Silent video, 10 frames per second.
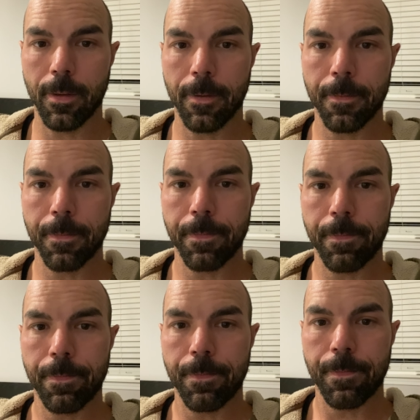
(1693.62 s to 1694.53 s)

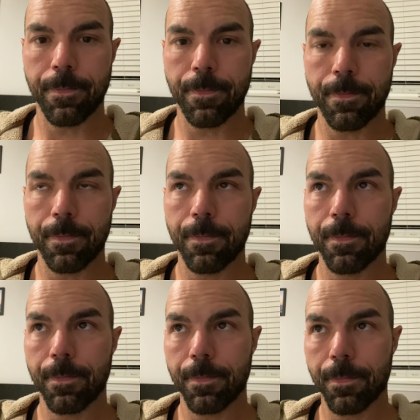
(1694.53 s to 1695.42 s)
[no speech]